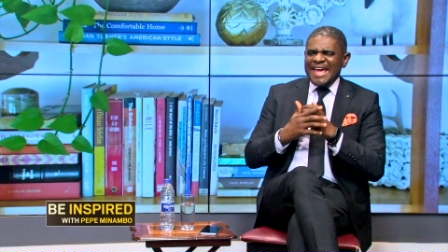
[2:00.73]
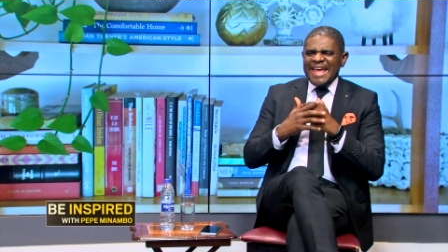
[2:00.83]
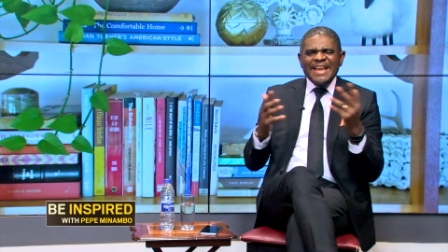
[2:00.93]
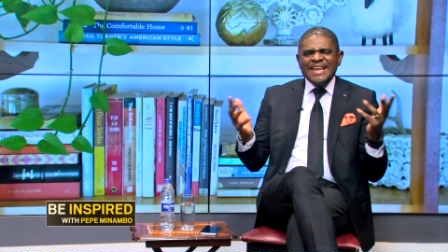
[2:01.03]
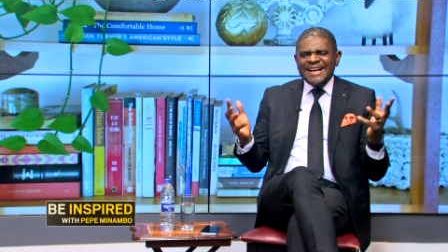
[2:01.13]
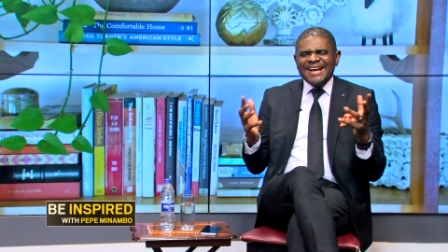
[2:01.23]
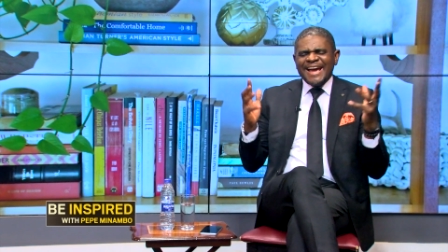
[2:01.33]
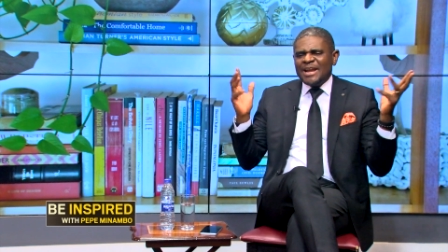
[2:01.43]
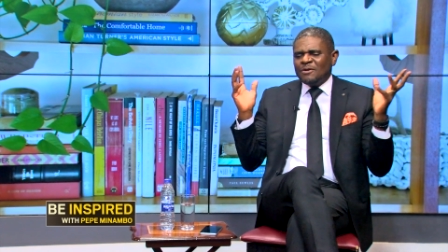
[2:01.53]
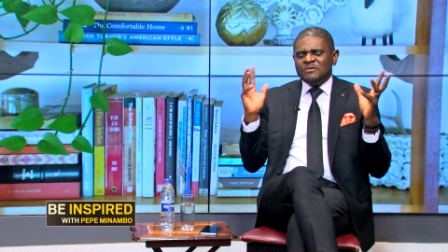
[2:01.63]
any
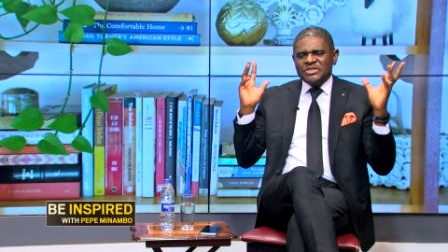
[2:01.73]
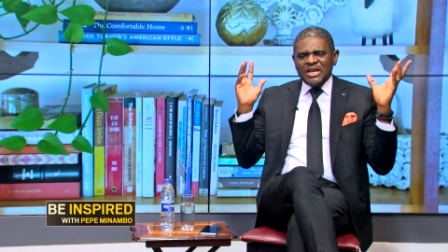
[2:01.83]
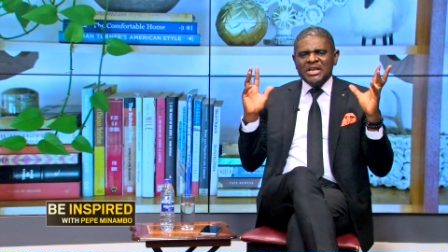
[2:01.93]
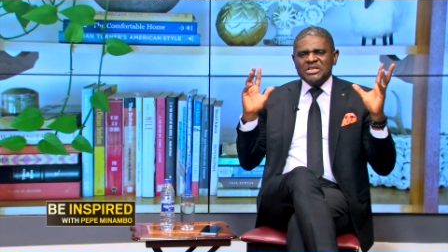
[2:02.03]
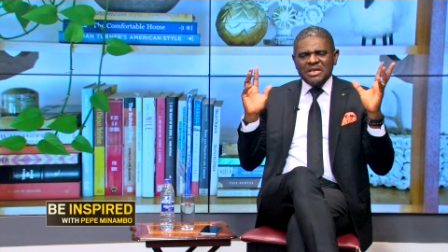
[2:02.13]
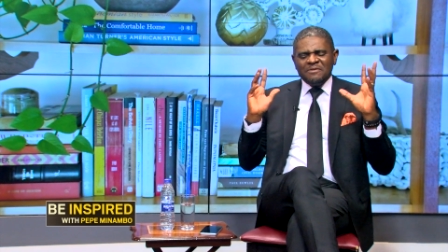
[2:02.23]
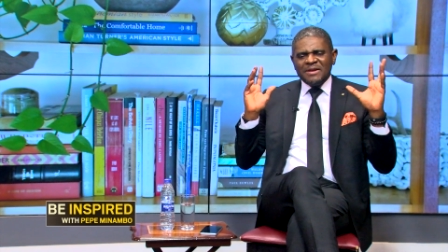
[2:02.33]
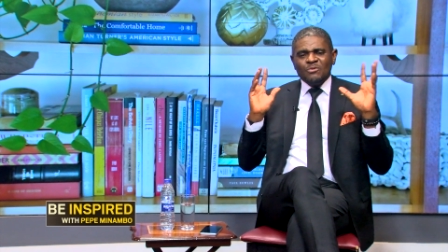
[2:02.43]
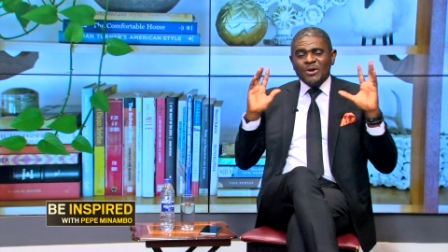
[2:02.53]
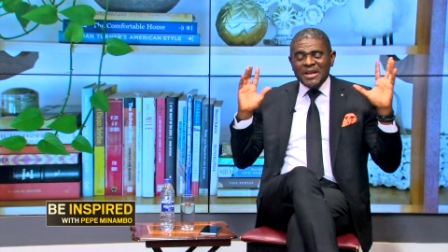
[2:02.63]
kind of change,
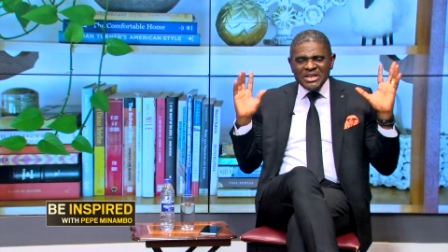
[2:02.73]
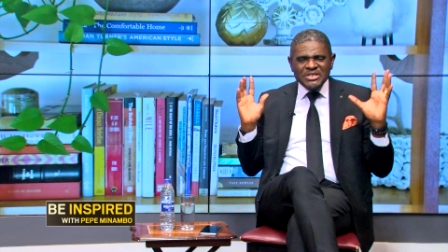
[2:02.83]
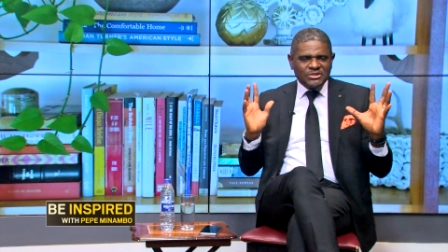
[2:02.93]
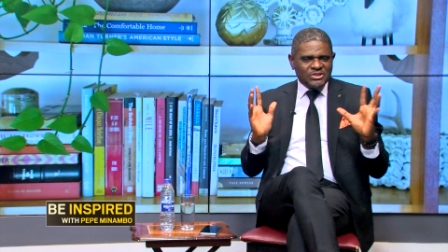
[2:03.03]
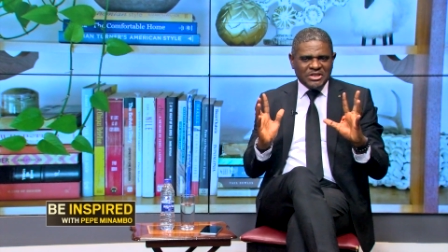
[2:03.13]
even religious